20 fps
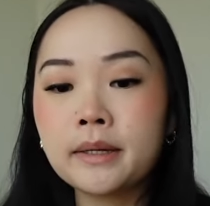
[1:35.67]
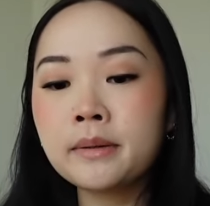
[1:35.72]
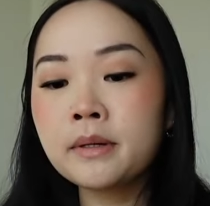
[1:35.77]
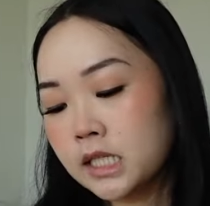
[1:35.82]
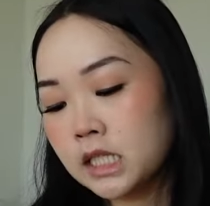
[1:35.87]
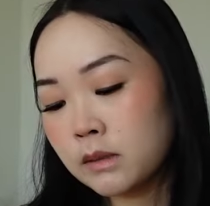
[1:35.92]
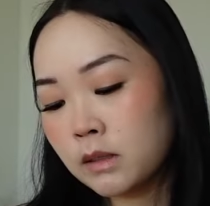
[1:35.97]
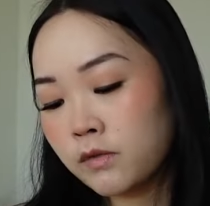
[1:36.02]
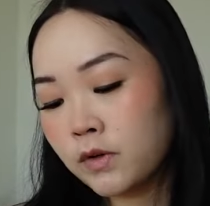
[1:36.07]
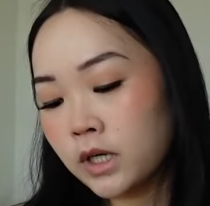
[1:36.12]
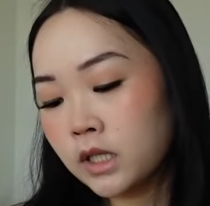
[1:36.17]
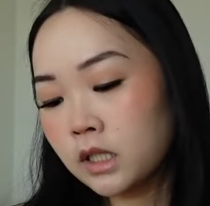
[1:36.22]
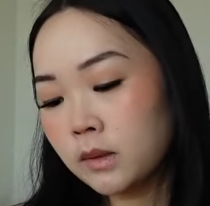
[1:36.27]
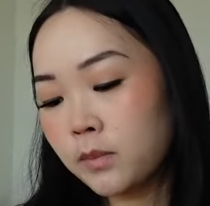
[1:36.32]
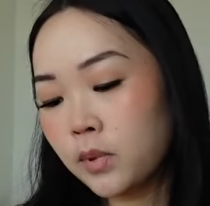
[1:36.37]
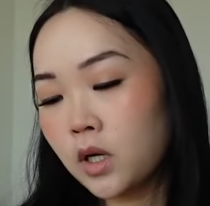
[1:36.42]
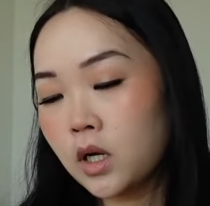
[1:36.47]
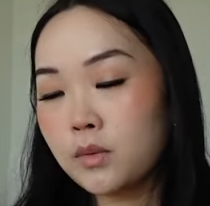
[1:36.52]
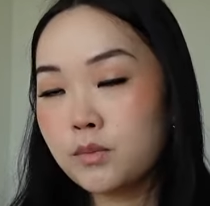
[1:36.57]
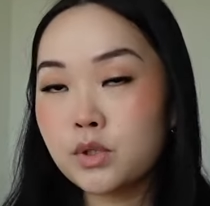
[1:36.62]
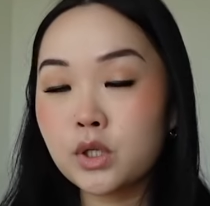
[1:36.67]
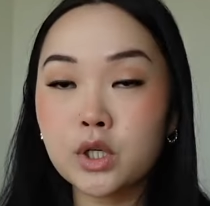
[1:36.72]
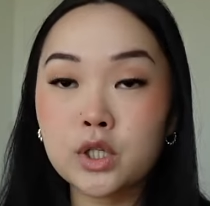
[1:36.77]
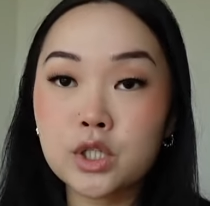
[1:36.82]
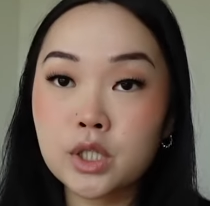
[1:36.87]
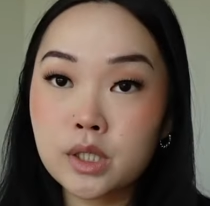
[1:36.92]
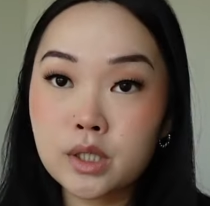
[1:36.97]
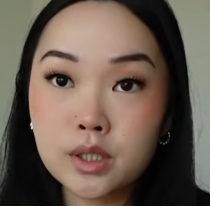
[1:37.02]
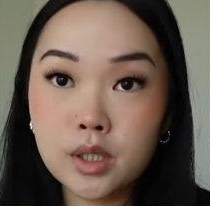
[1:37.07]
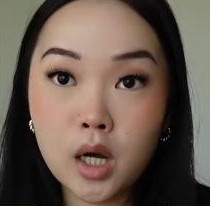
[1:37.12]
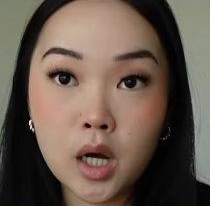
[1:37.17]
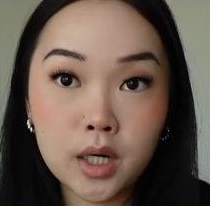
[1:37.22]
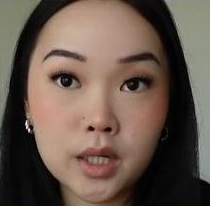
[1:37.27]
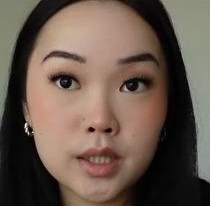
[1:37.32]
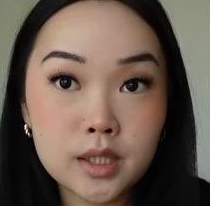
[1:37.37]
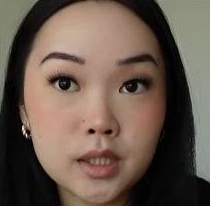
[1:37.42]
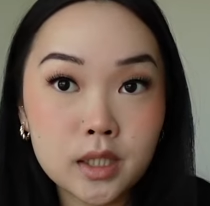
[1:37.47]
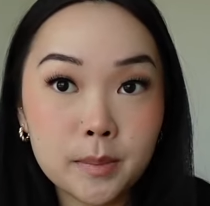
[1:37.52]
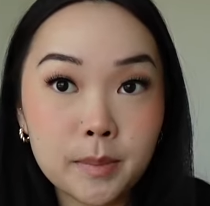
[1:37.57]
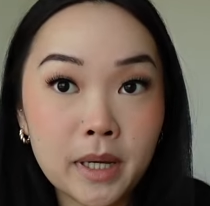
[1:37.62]
These Summer Friday lip balms are just
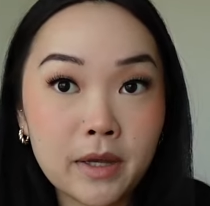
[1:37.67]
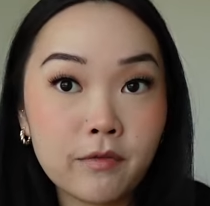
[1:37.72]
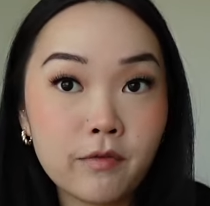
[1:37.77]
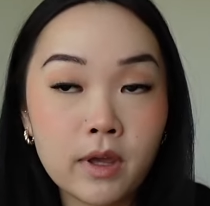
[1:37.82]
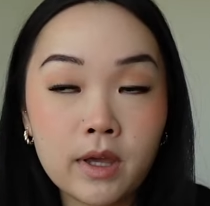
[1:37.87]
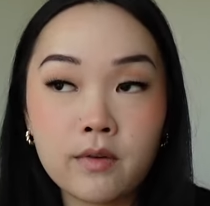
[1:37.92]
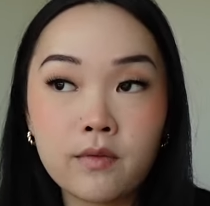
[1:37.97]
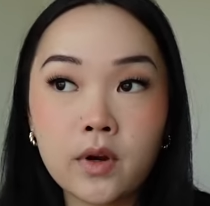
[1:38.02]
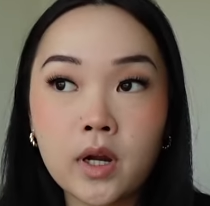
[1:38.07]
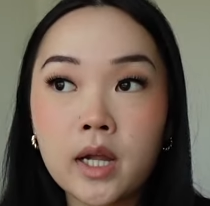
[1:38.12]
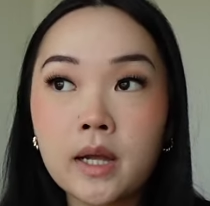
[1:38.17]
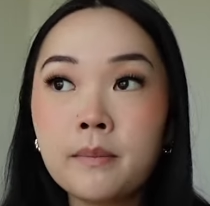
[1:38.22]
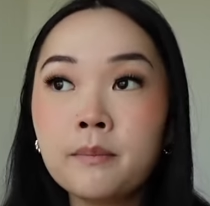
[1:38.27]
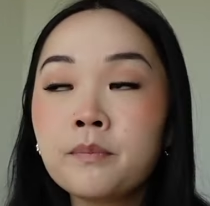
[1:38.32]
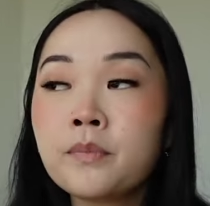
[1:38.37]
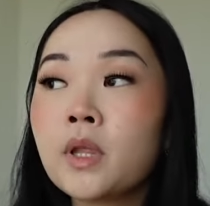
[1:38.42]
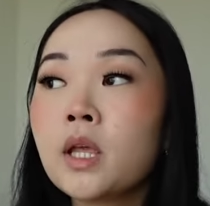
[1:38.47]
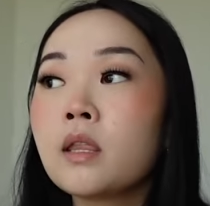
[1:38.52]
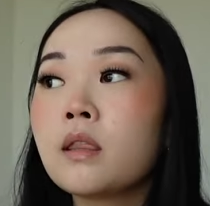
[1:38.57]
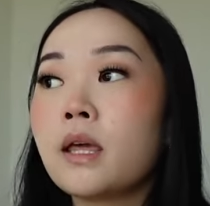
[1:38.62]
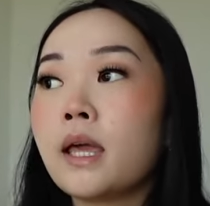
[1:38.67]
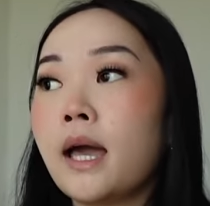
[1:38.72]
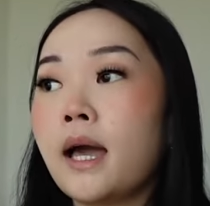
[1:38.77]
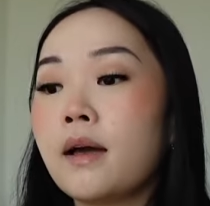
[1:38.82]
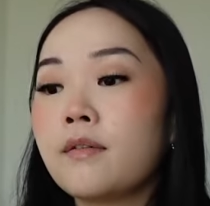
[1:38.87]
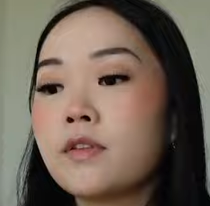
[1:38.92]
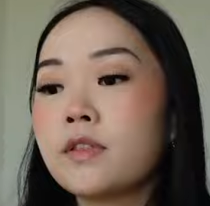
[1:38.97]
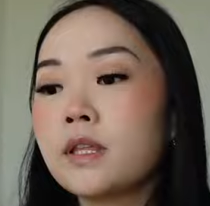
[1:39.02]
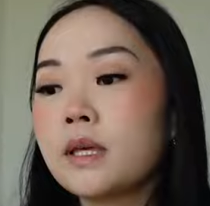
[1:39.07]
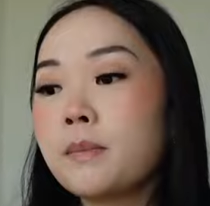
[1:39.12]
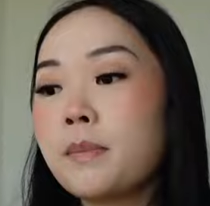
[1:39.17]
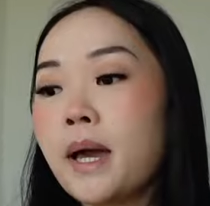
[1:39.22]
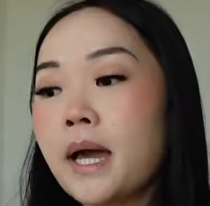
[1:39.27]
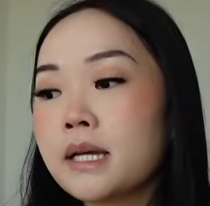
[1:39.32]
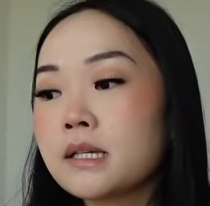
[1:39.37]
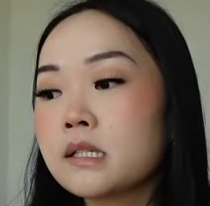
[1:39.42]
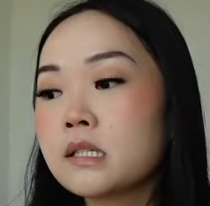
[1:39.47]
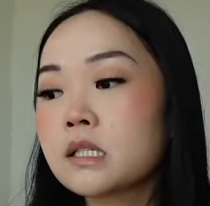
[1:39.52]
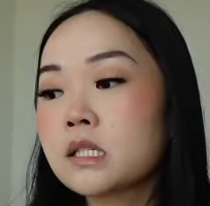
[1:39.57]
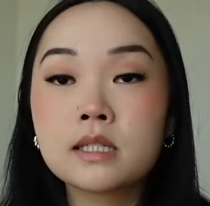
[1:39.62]
honestly my favorite. They have the
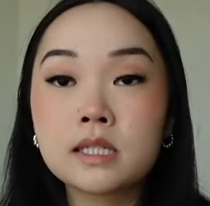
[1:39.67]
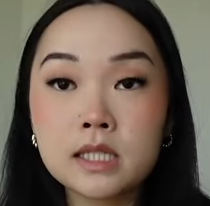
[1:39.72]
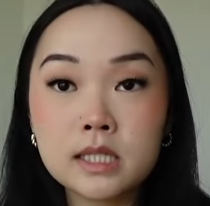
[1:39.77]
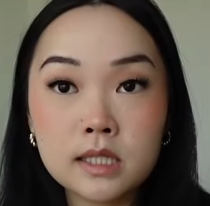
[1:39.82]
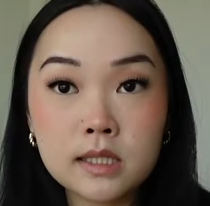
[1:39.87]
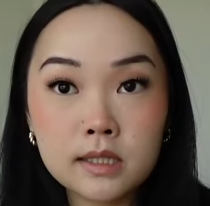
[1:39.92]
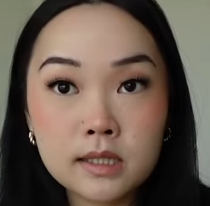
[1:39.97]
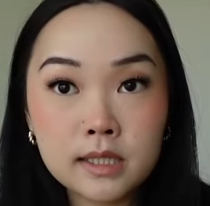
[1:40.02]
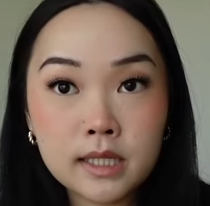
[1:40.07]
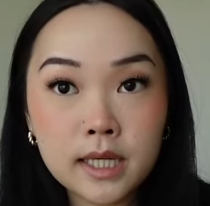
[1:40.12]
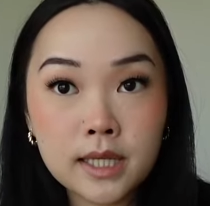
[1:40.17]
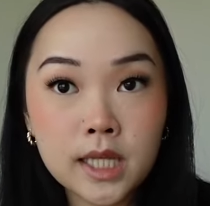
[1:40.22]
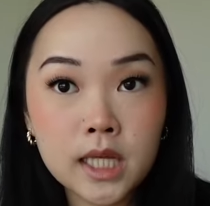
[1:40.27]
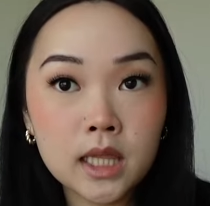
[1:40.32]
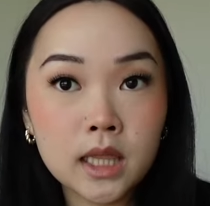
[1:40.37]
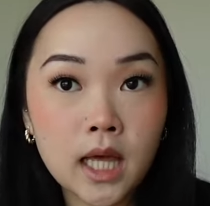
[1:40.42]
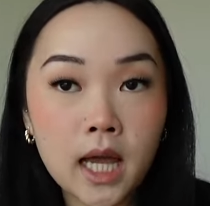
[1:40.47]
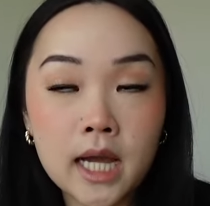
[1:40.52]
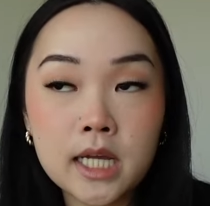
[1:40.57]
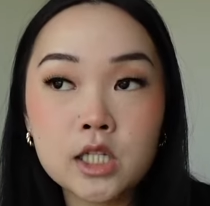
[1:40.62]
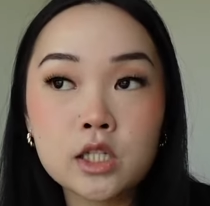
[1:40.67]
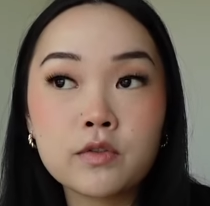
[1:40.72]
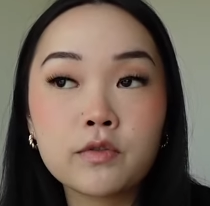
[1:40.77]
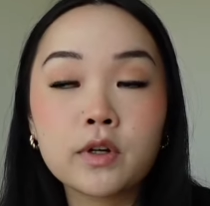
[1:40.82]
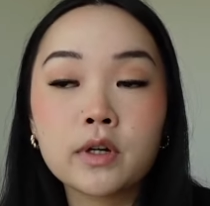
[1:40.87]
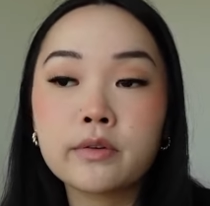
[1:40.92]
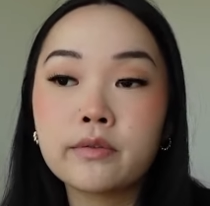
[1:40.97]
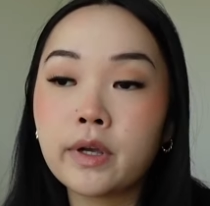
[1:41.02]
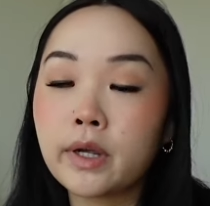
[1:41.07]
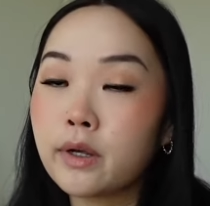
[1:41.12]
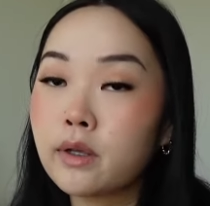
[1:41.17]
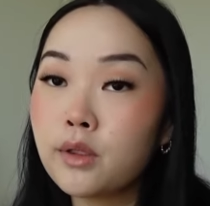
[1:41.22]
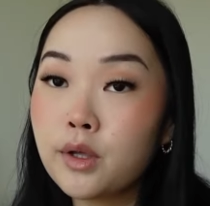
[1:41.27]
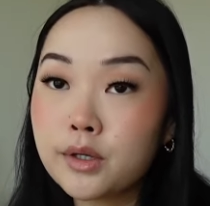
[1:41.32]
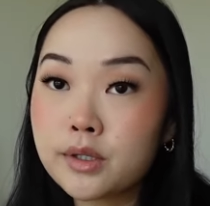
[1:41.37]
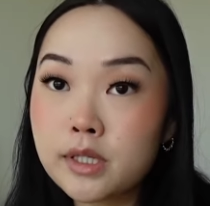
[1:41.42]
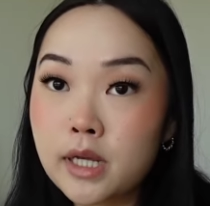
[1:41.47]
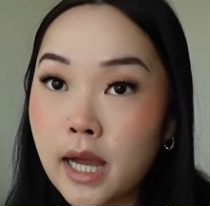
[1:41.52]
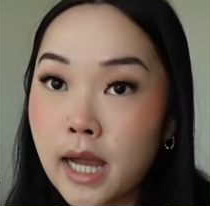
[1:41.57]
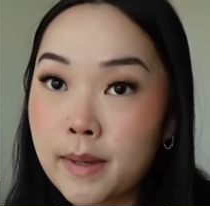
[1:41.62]
best consistency, they last for a very long
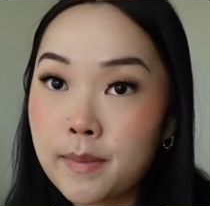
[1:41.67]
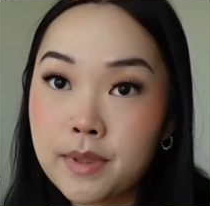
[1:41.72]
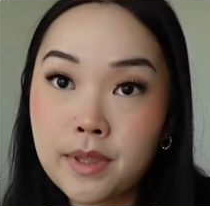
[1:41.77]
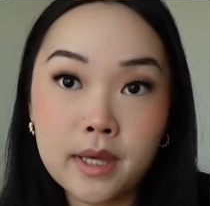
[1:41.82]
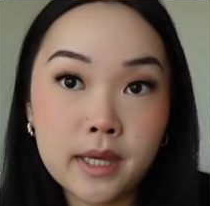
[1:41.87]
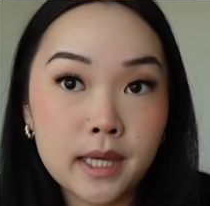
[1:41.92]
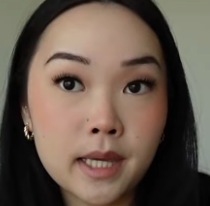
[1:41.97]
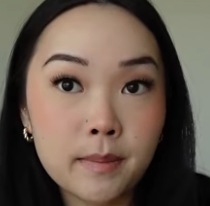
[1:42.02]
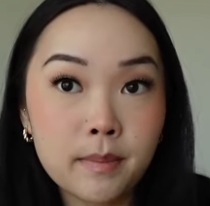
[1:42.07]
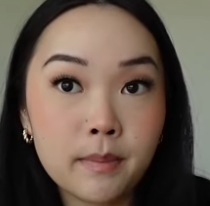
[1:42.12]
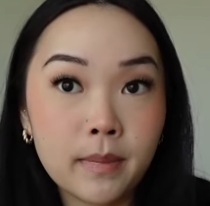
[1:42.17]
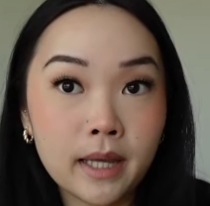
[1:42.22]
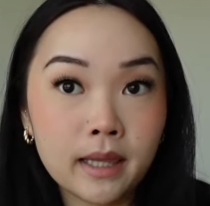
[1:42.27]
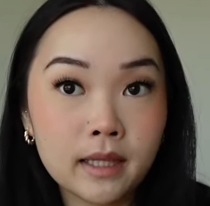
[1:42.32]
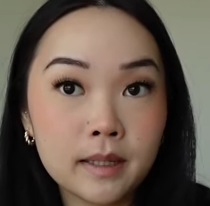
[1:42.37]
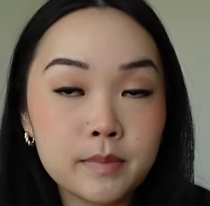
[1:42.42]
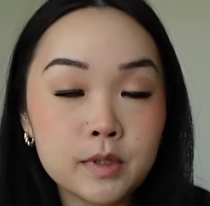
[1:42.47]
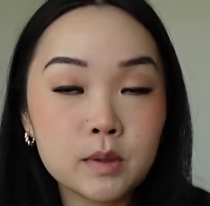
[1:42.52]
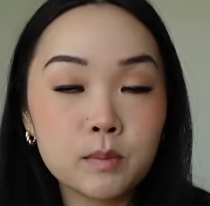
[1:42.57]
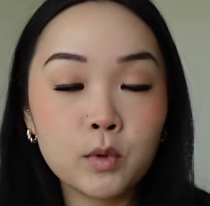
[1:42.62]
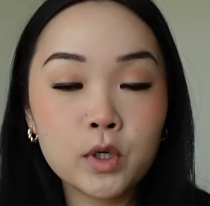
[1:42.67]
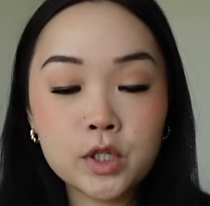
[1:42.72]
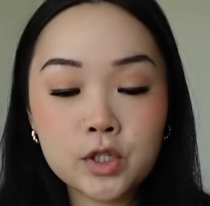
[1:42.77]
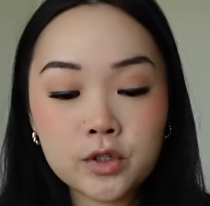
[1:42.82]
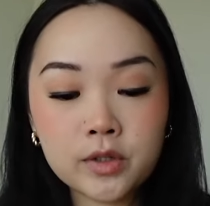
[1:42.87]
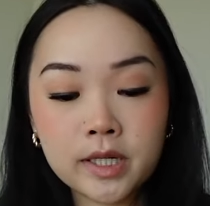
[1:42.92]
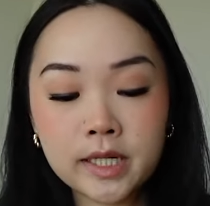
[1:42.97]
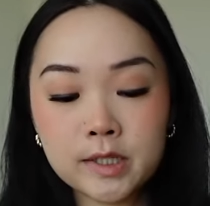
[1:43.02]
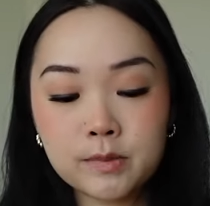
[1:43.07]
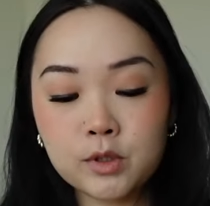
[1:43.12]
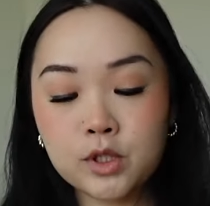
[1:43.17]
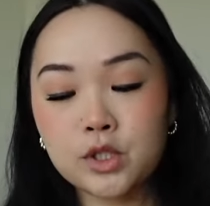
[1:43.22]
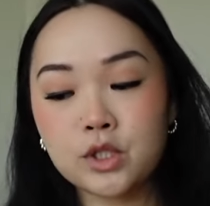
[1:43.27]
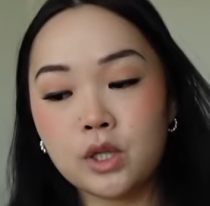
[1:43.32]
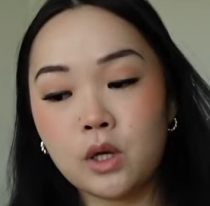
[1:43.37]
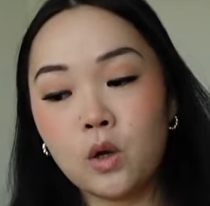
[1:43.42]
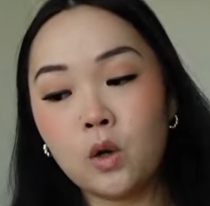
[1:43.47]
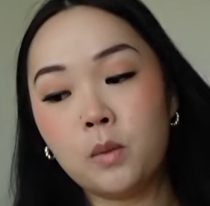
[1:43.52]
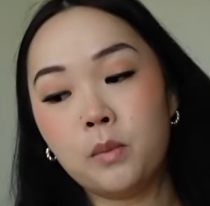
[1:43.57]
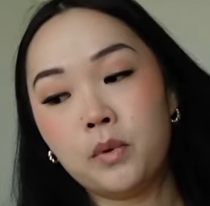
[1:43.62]
time, and they keep my lips moisturized, which is the
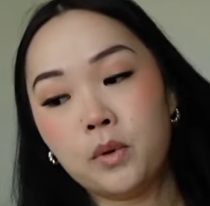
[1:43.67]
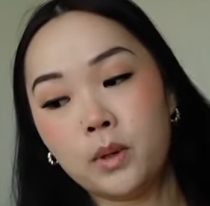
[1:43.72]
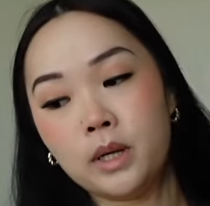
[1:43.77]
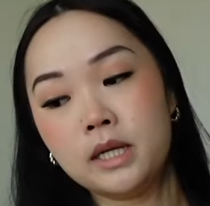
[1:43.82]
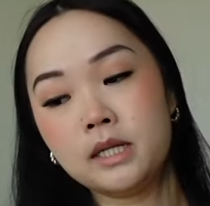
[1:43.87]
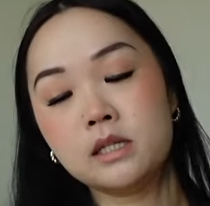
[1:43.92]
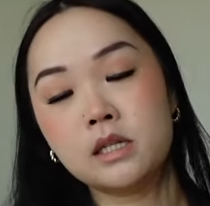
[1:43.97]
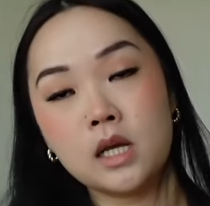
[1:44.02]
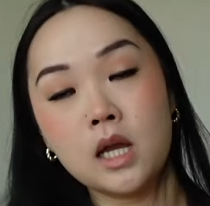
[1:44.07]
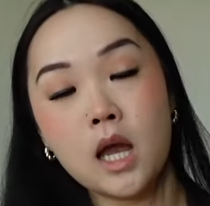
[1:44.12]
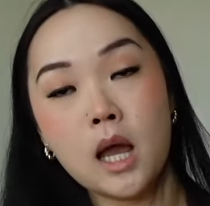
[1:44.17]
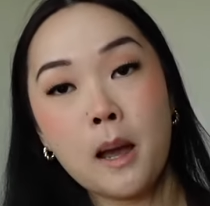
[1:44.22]
whole point.